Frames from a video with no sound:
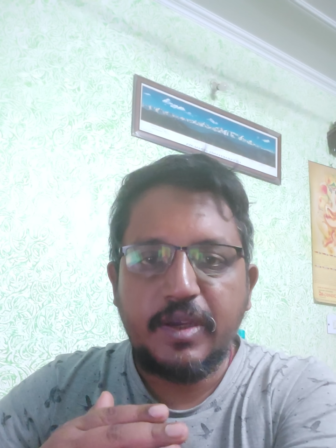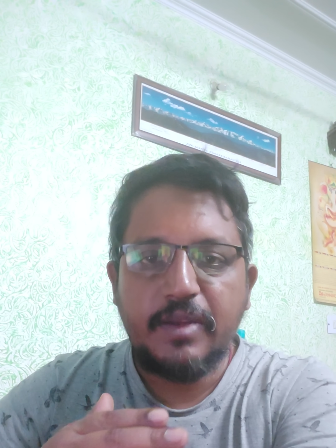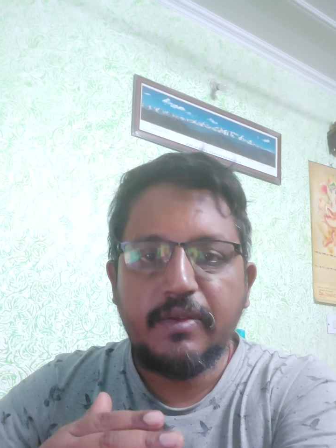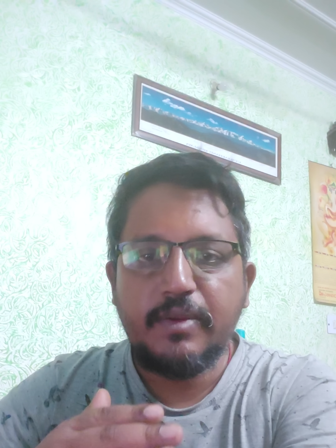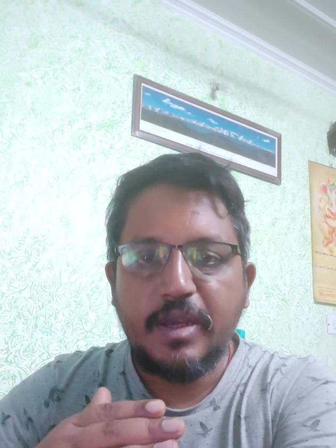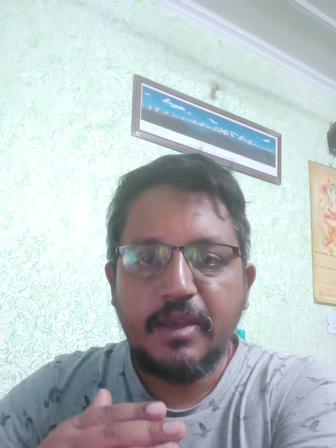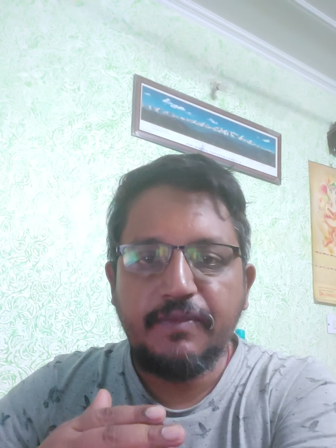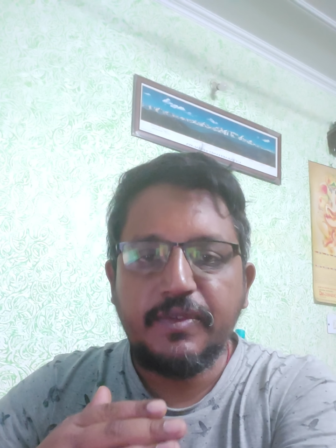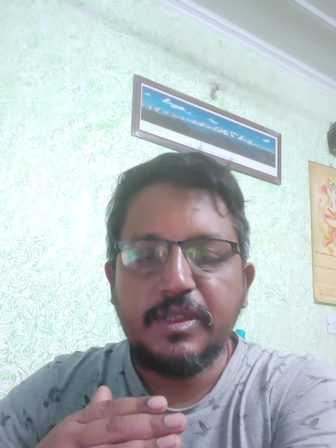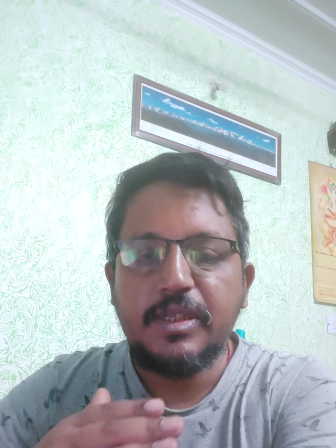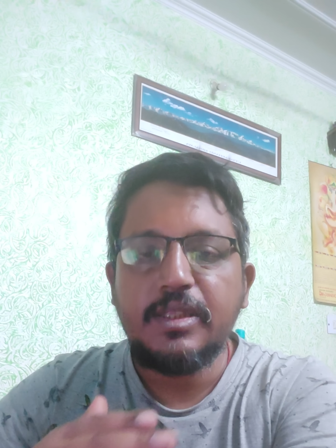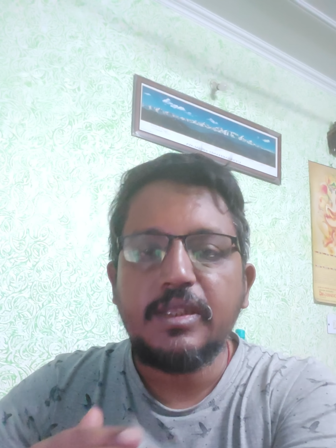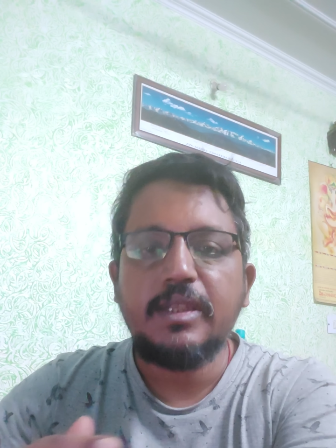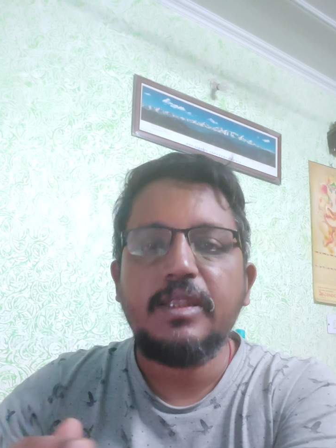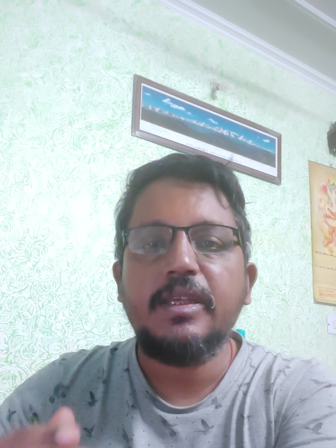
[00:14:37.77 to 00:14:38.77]
I have
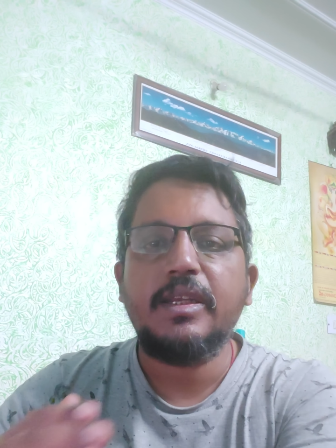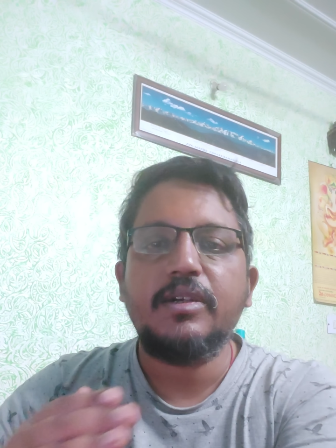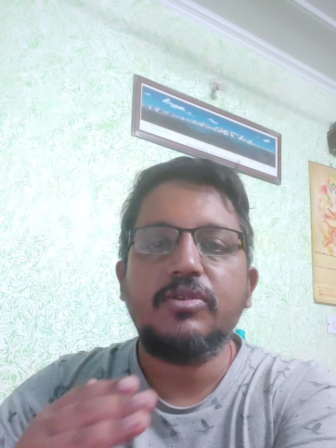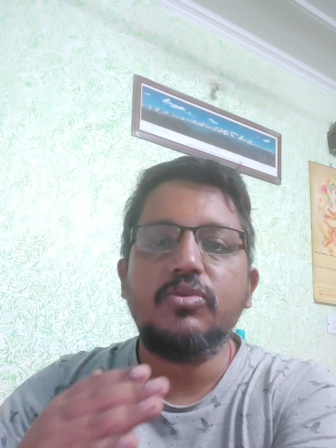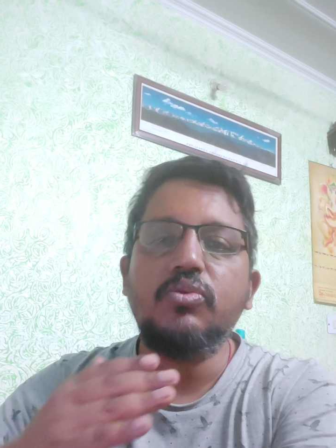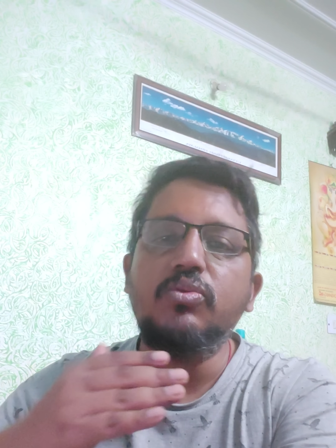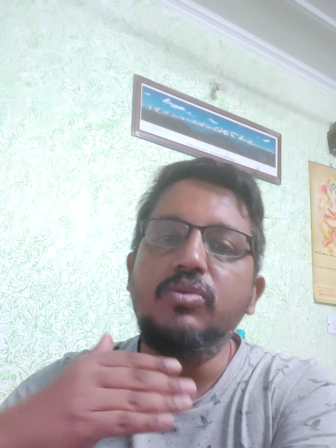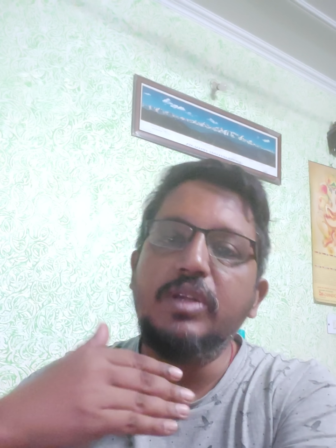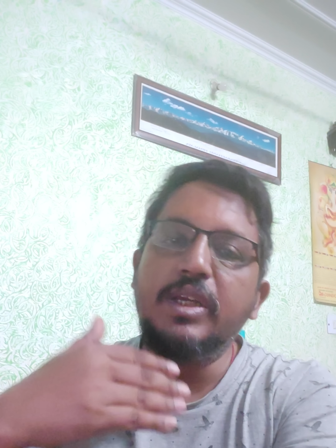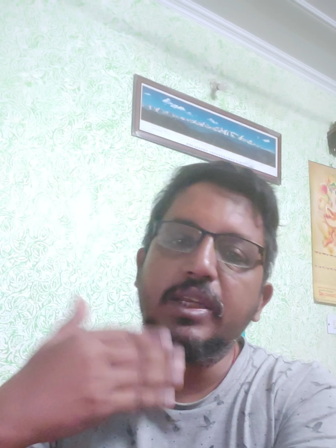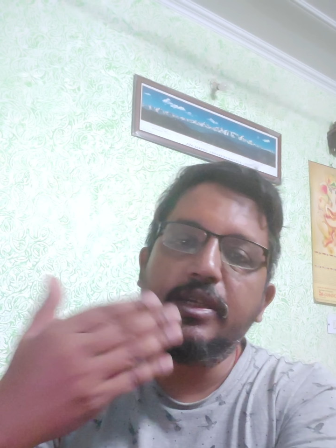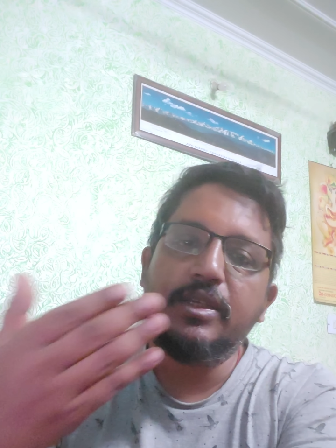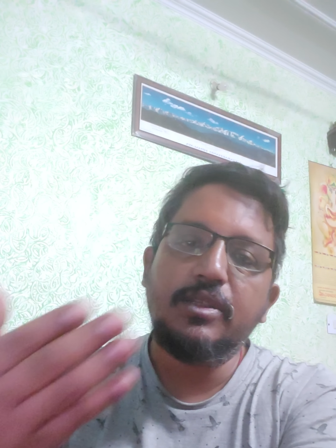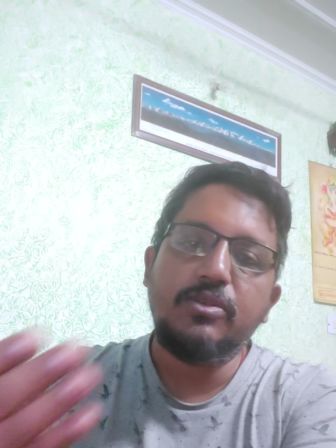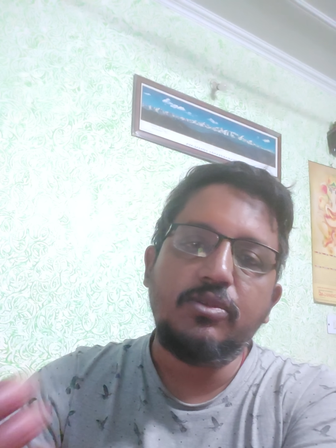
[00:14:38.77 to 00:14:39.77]
seen that there are two
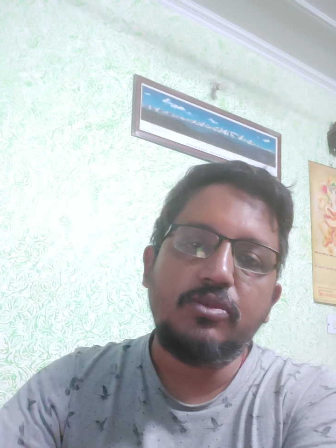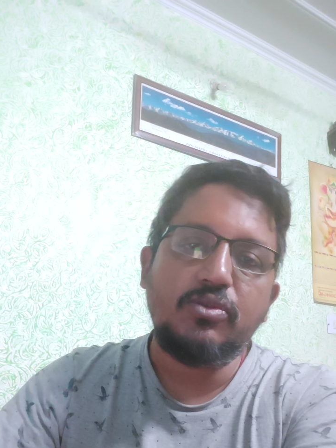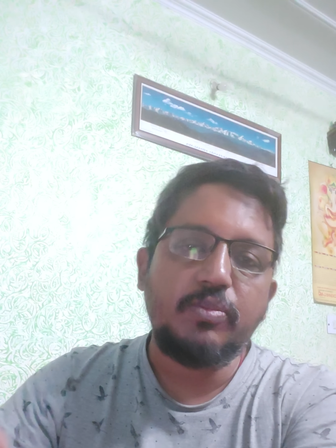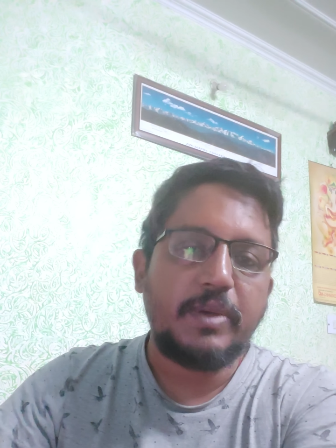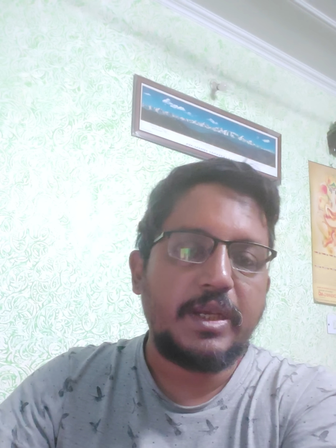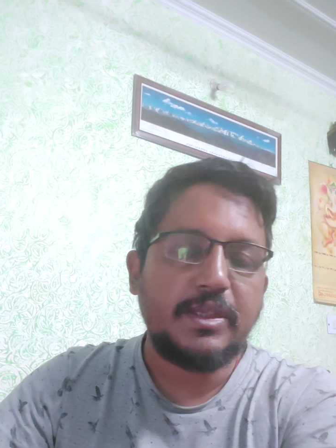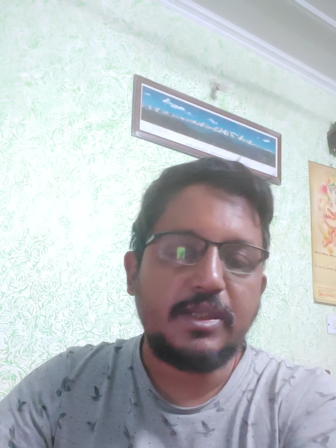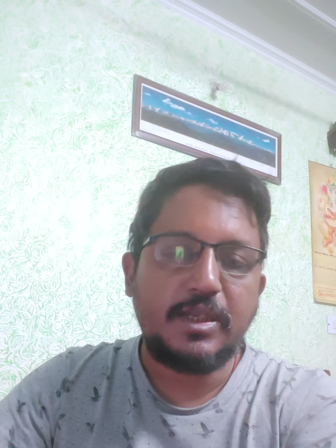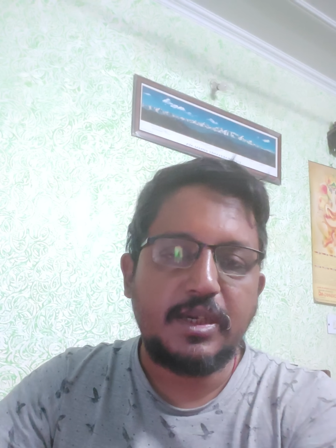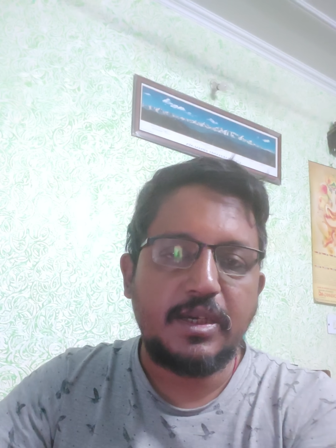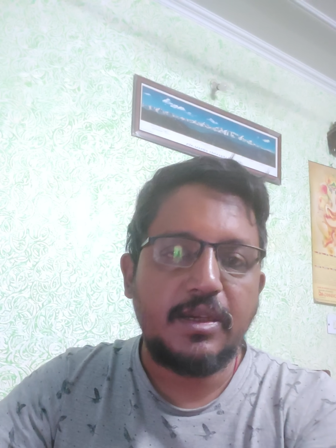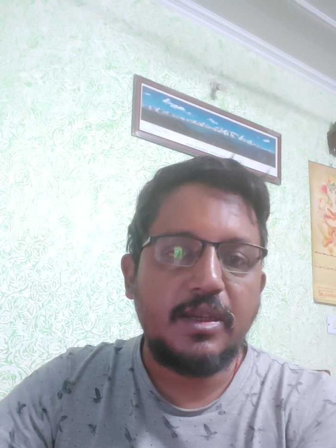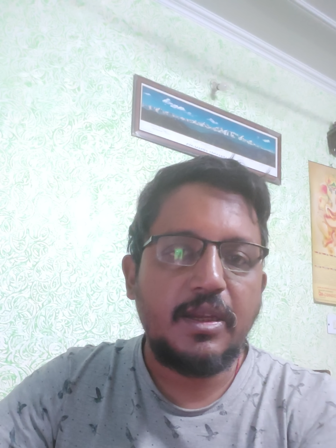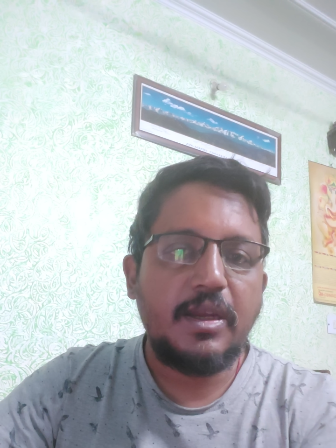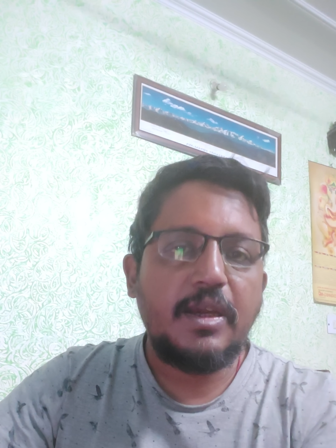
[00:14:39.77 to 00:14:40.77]
deities whose Upasana